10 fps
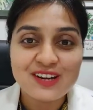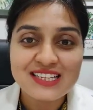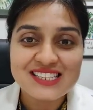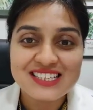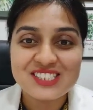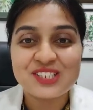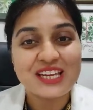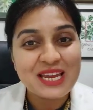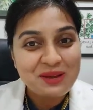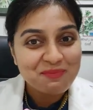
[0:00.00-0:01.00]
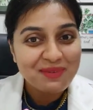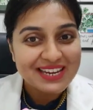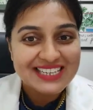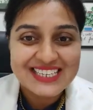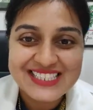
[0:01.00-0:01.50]
cataract surgery
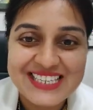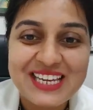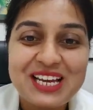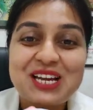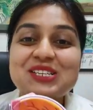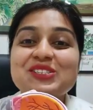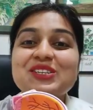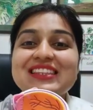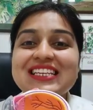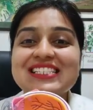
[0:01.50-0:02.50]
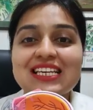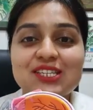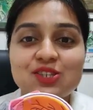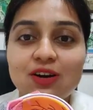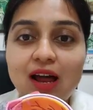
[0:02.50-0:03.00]
made easy. So this
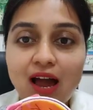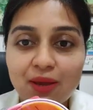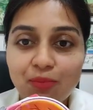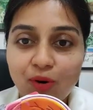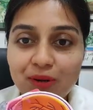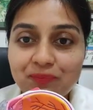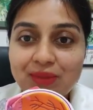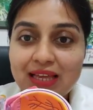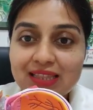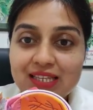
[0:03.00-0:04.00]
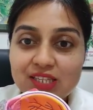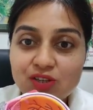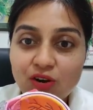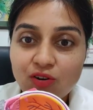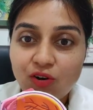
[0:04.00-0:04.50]
is your eyeball. This
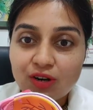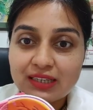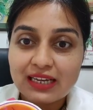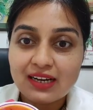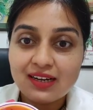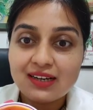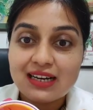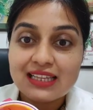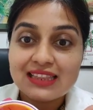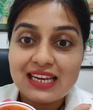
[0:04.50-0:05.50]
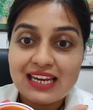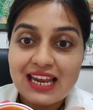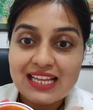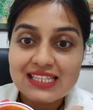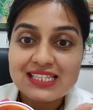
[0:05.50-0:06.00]
is your cornea, the
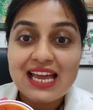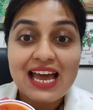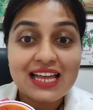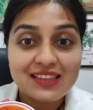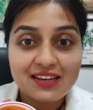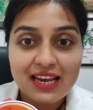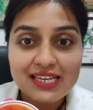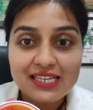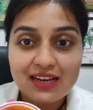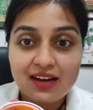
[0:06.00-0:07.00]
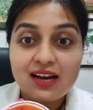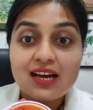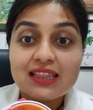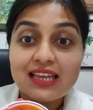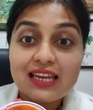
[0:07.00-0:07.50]
lens and the retina.
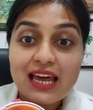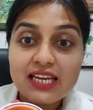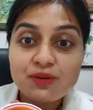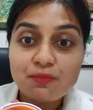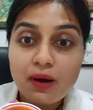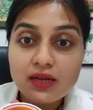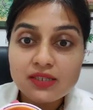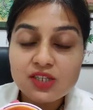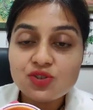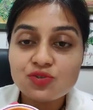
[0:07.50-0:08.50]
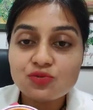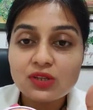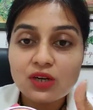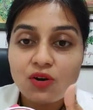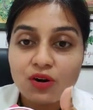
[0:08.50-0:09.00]
The light passes
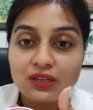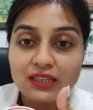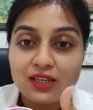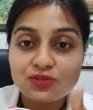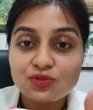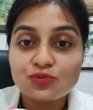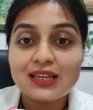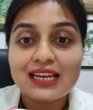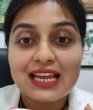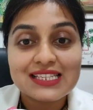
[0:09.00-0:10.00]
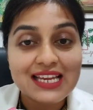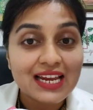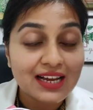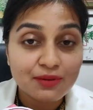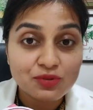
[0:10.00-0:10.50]
through the cornea, through the lens
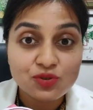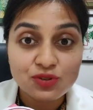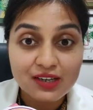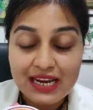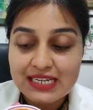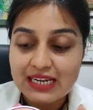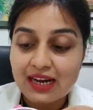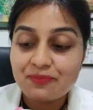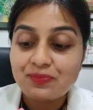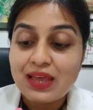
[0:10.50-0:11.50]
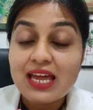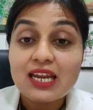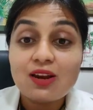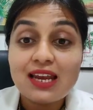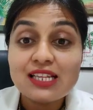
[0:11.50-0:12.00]
and comes to the retina.
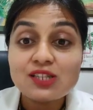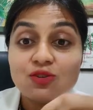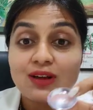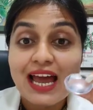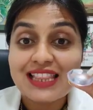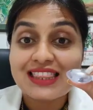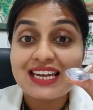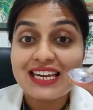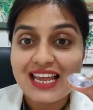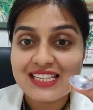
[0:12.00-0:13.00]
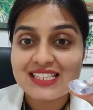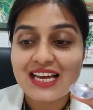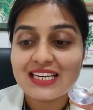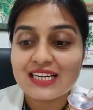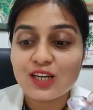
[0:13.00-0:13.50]
Now let's look at the
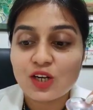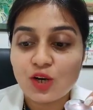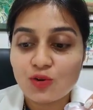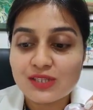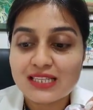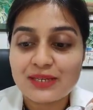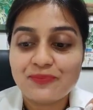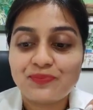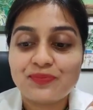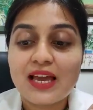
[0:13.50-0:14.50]
lens a little closely.